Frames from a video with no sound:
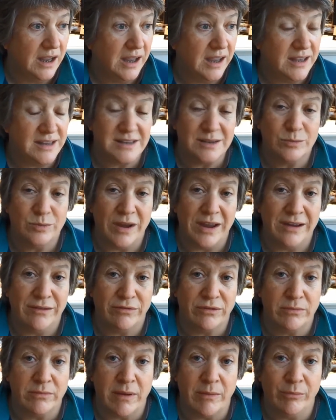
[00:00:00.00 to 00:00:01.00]
it's a way
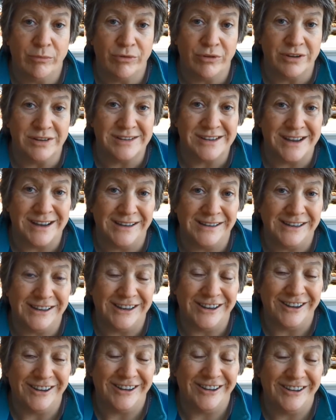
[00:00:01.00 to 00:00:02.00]
of remembering Dad in
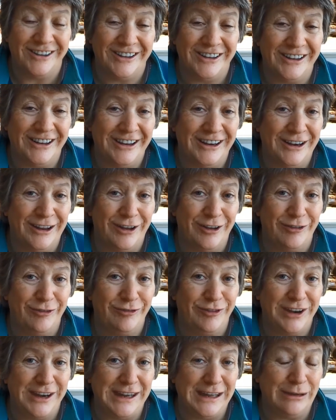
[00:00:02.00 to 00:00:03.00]
a in a
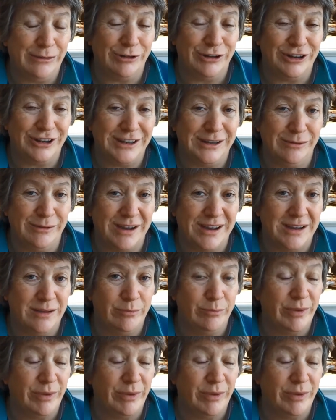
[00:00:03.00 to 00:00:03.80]
funny, quirky way.